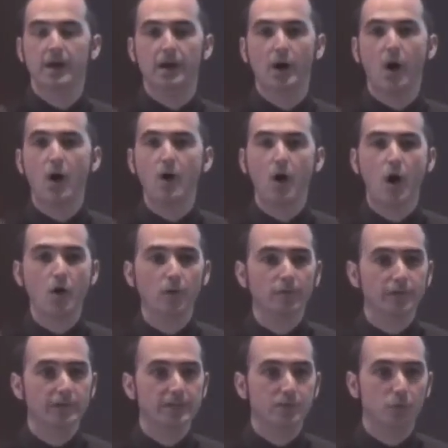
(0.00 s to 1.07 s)
uh, all, all,
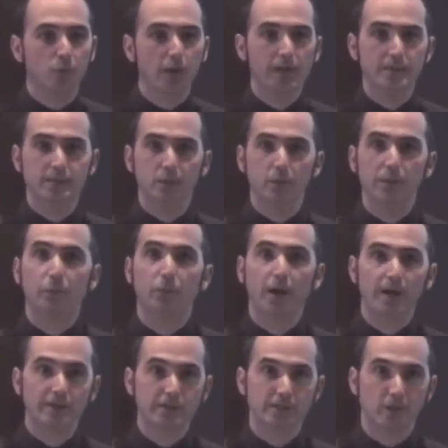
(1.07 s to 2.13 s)
of these ways that we
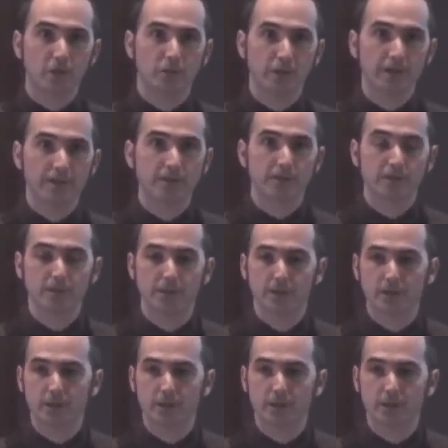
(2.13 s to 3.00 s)
practice our faiths